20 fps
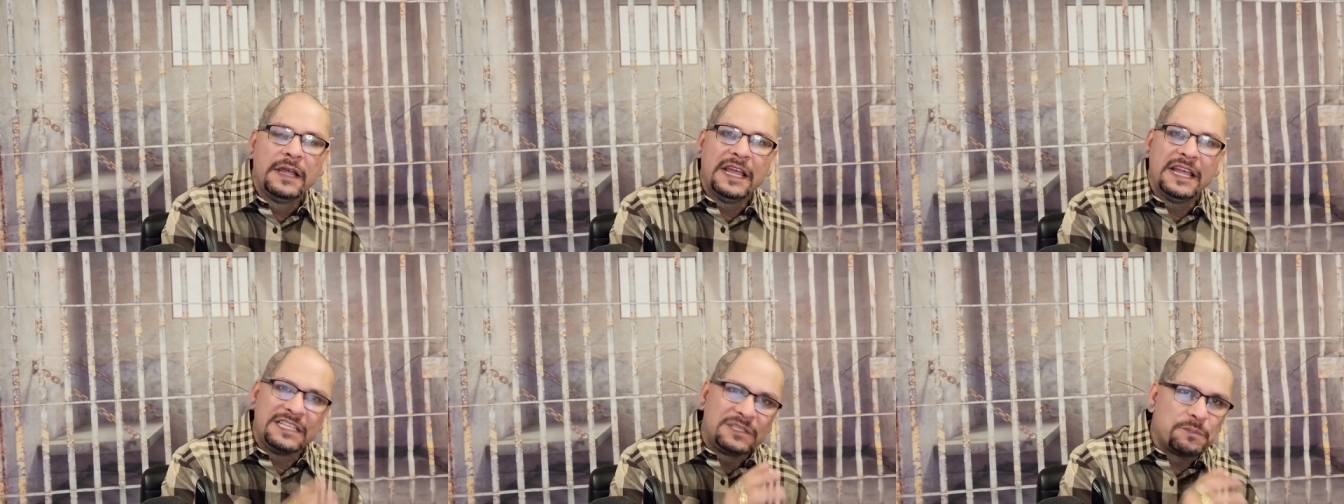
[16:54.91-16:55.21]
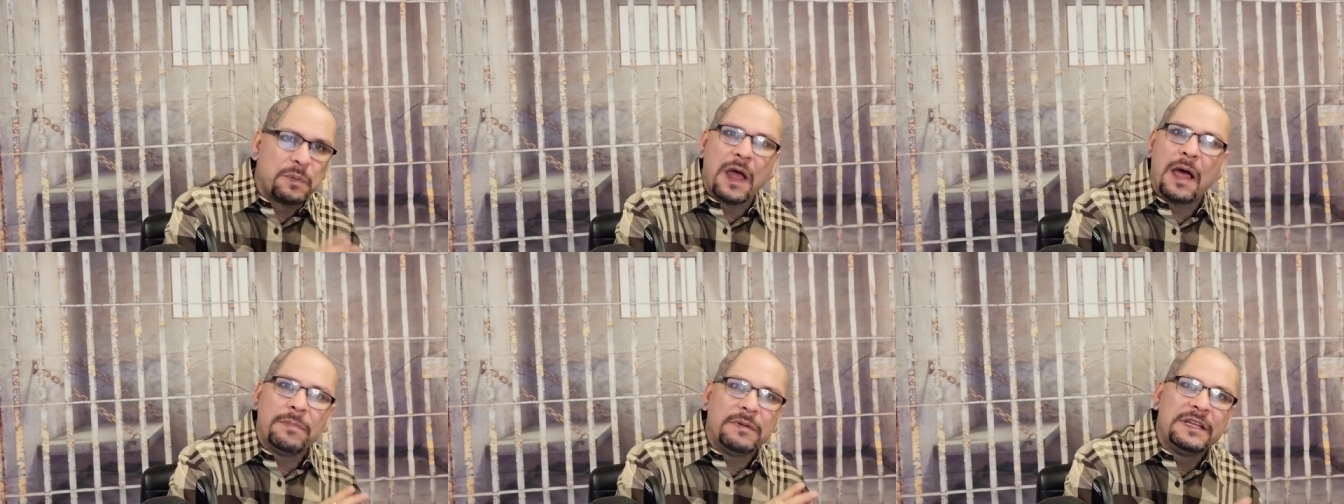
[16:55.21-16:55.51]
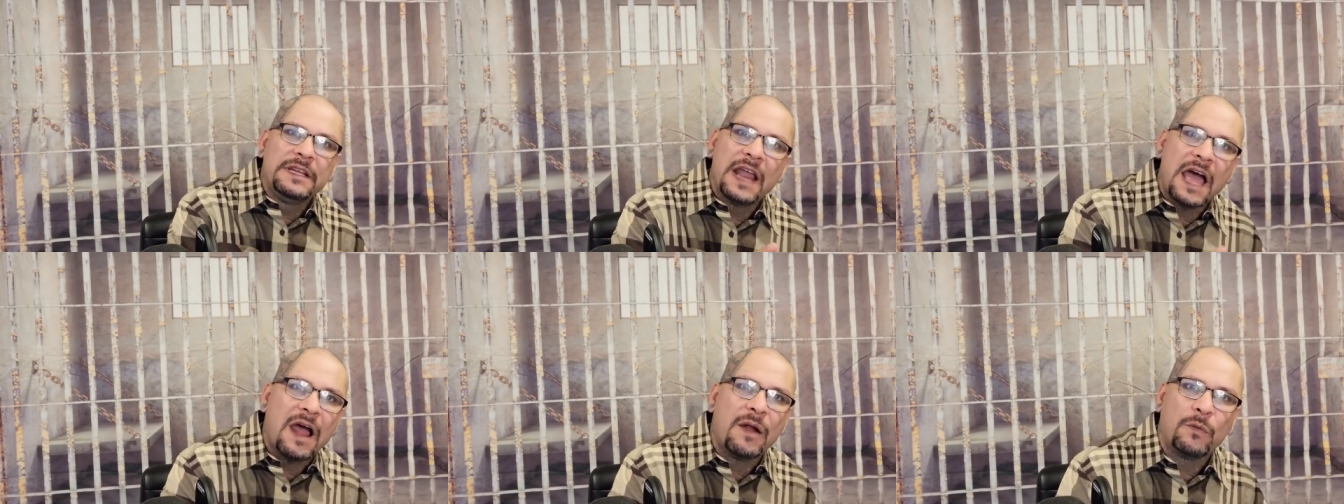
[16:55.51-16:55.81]
It's
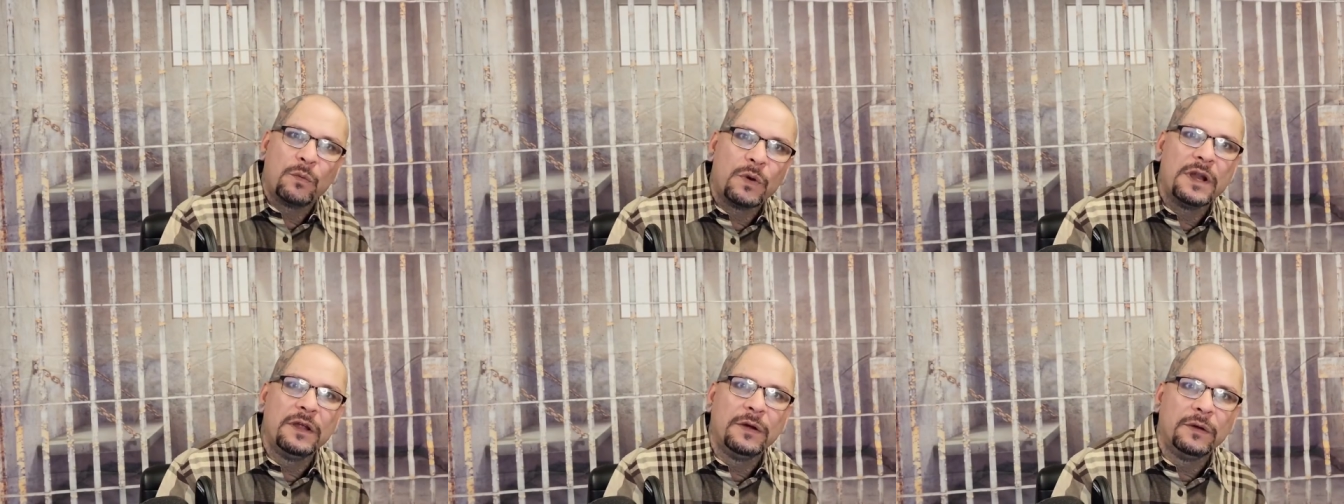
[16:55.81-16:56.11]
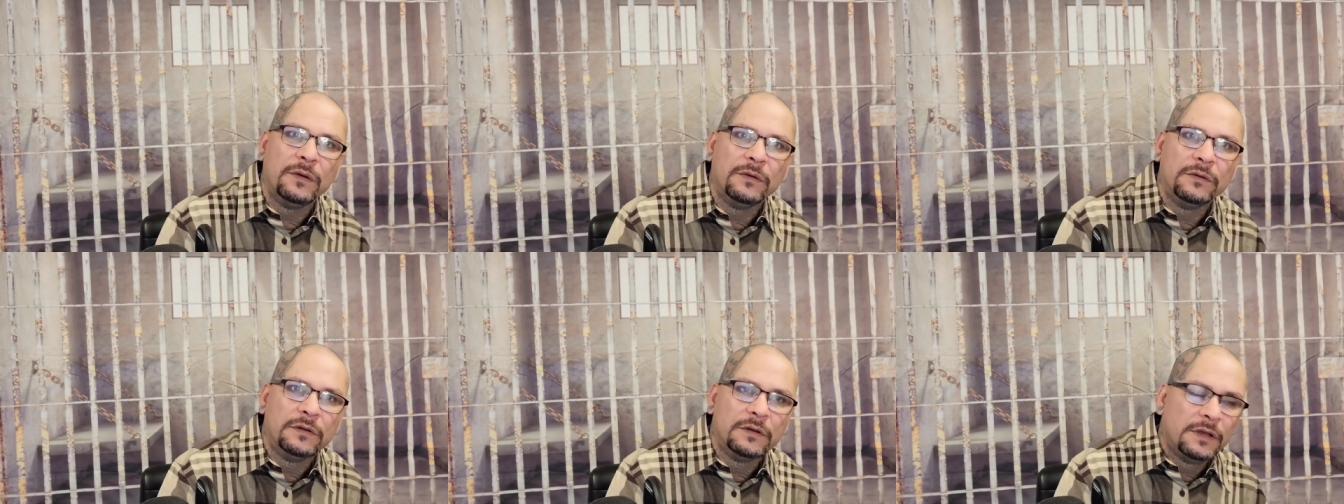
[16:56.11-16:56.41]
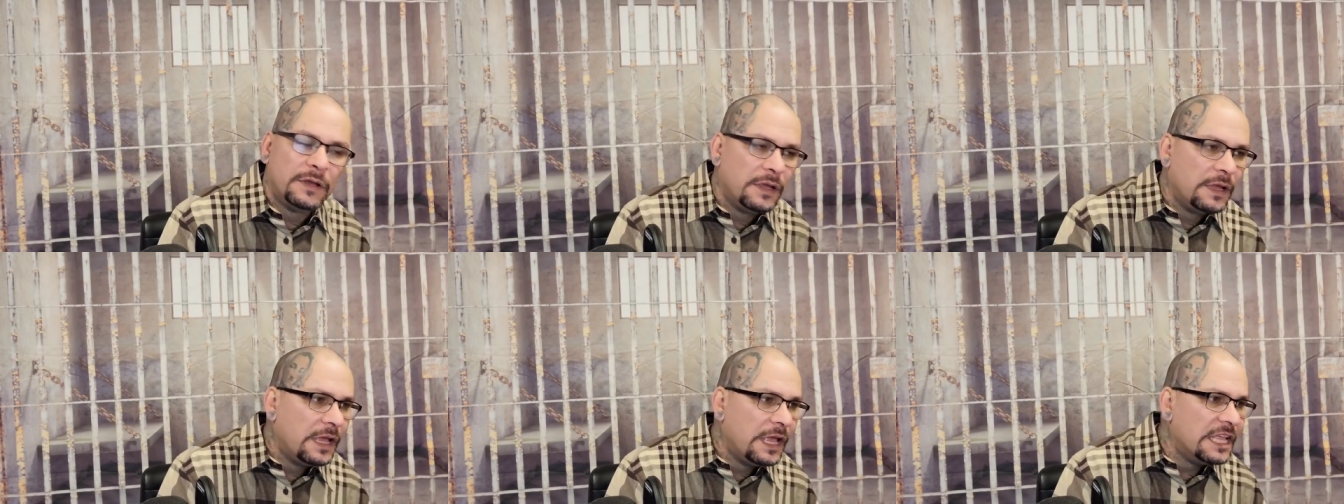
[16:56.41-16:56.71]
probably not real.
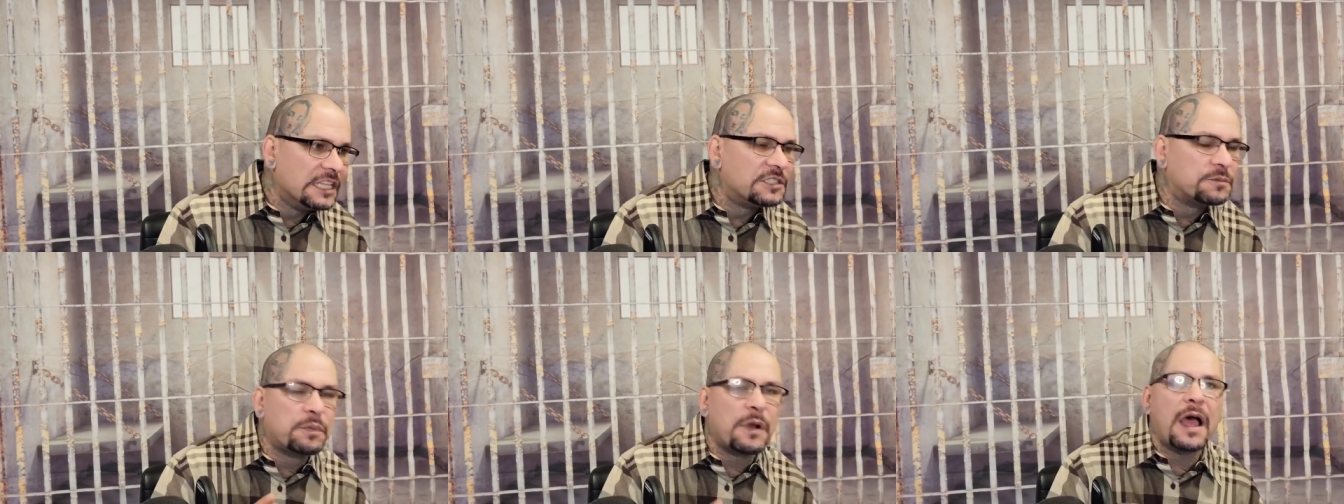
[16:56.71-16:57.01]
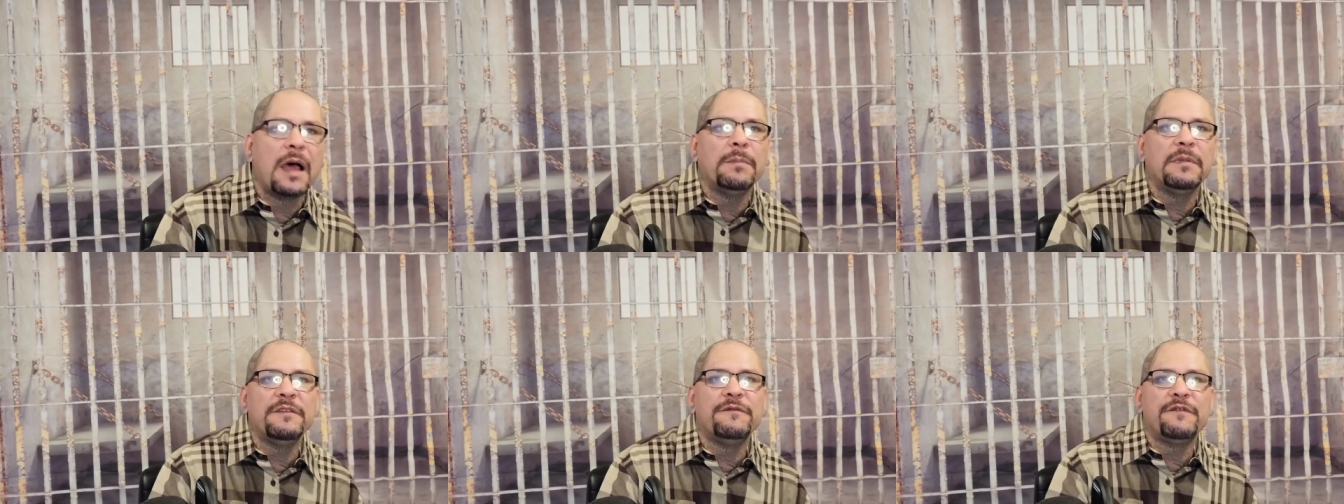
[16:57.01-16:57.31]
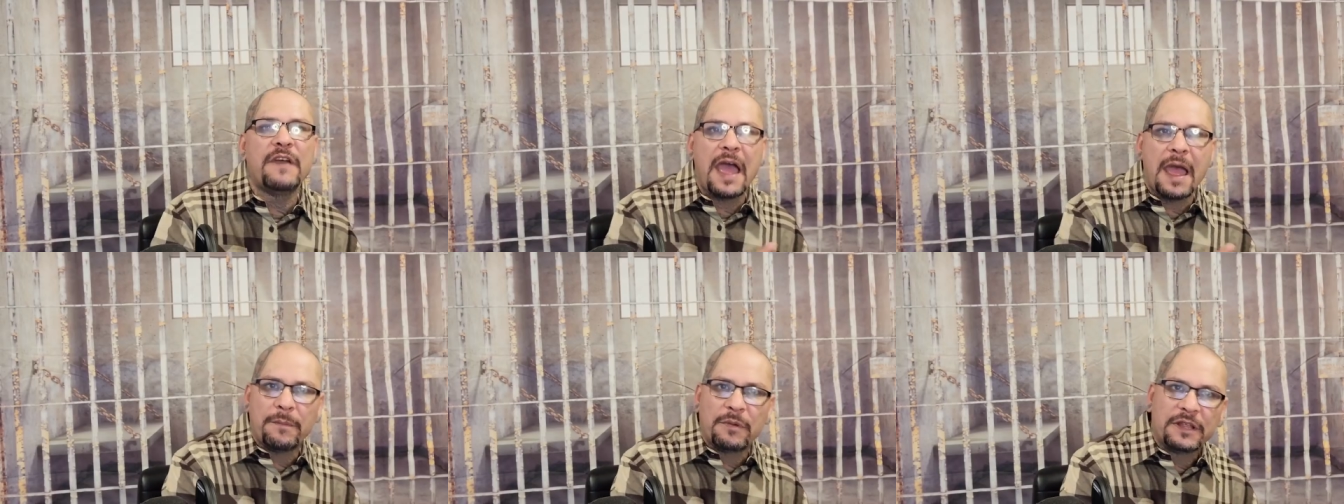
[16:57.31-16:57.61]
It's probably
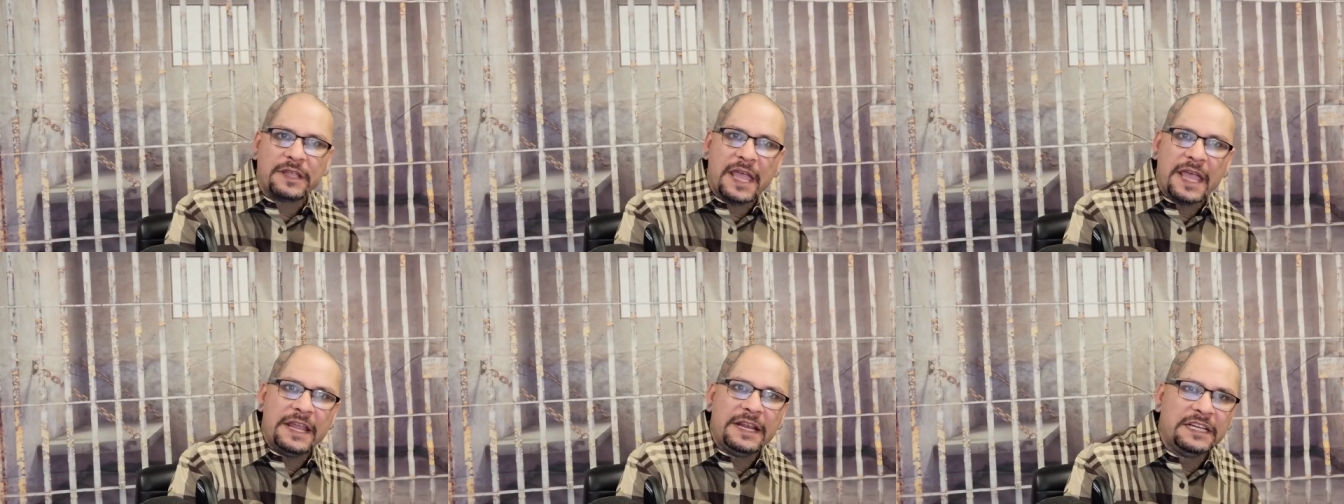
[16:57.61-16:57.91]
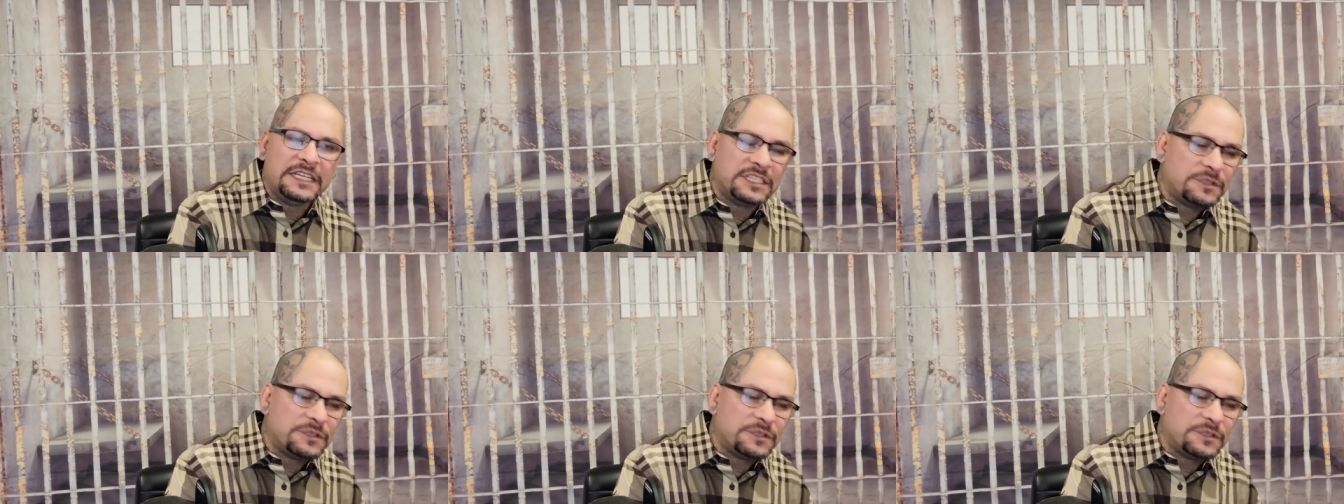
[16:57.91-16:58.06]
fabricated.